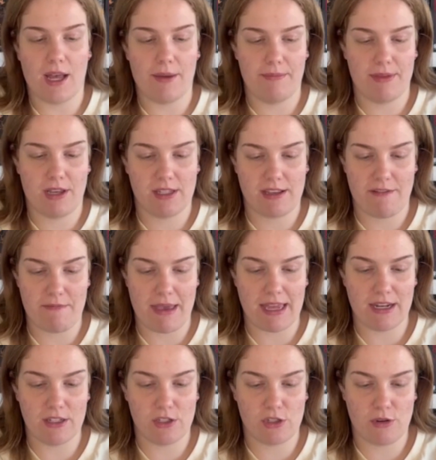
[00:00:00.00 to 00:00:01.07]
because I've made
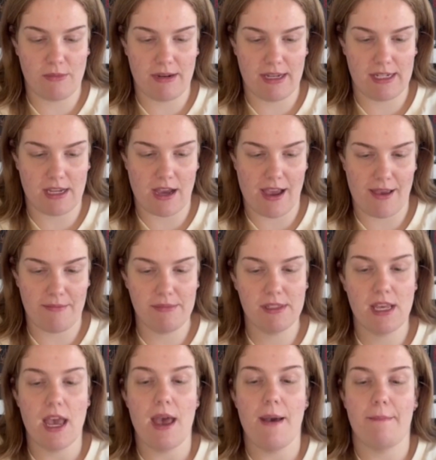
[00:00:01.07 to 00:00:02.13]
it so many times,
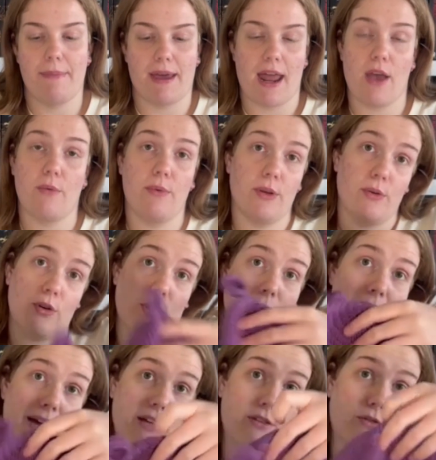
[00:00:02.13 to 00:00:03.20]
but I will go
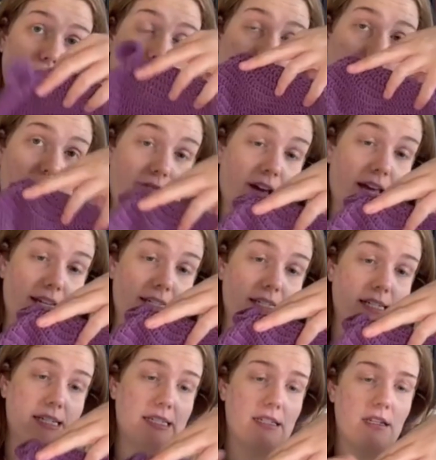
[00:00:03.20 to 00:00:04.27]
back through and find
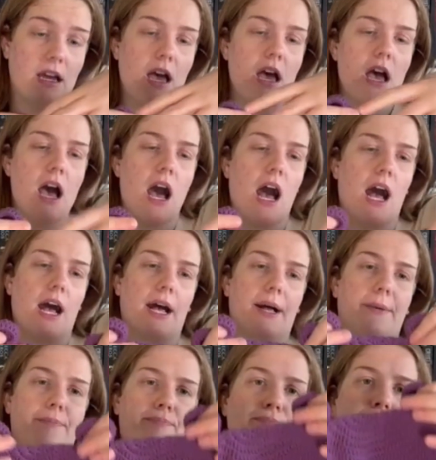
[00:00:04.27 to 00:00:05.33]
it.
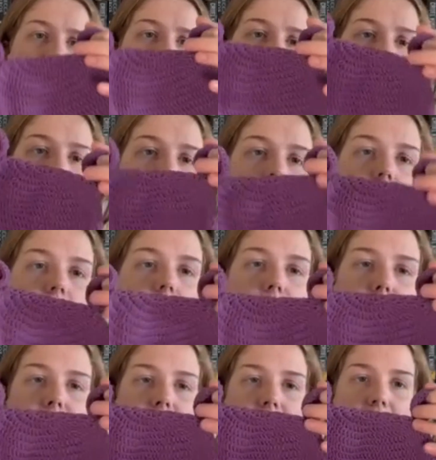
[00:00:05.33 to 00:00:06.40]

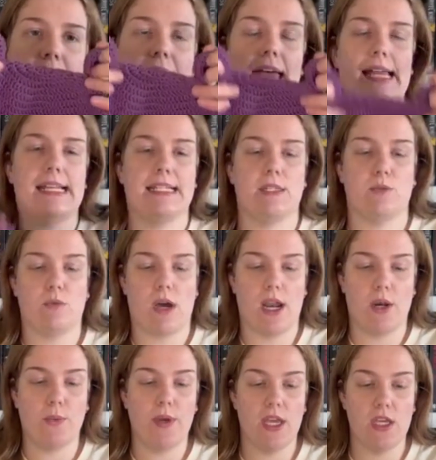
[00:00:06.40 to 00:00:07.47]
But yeah, and it's
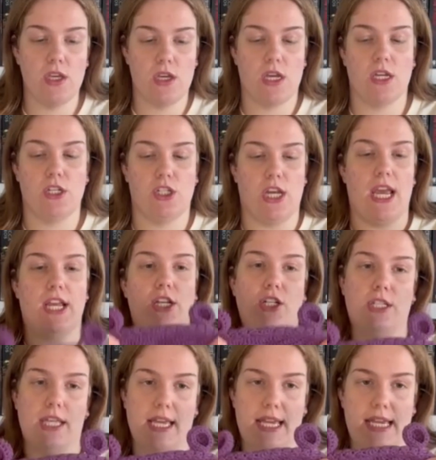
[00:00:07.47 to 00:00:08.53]
one where you can change
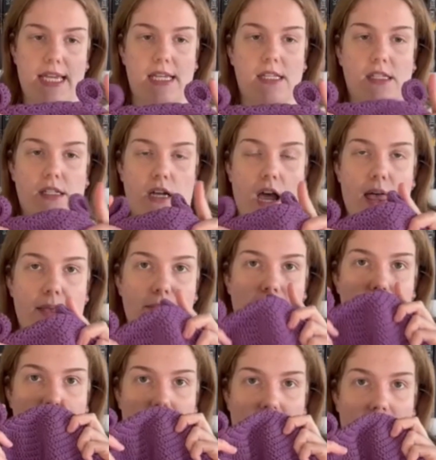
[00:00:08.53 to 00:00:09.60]
the ears to either be
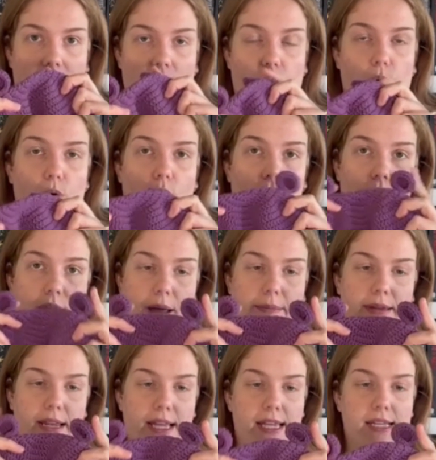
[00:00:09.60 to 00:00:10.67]
bear or
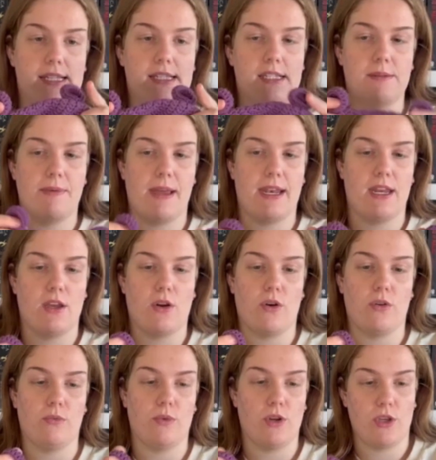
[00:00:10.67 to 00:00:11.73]
rabbit ears depending
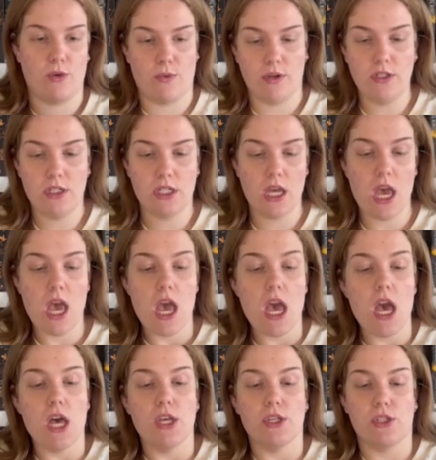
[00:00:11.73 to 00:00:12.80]
on what you want.
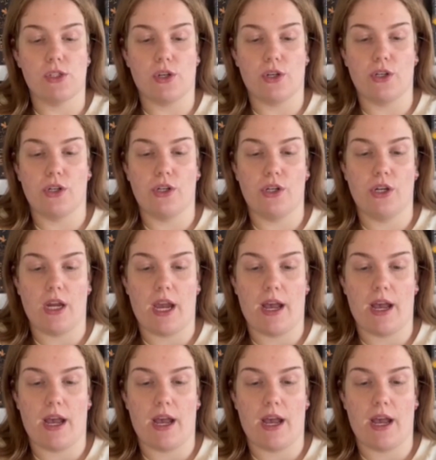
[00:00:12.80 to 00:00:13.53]
So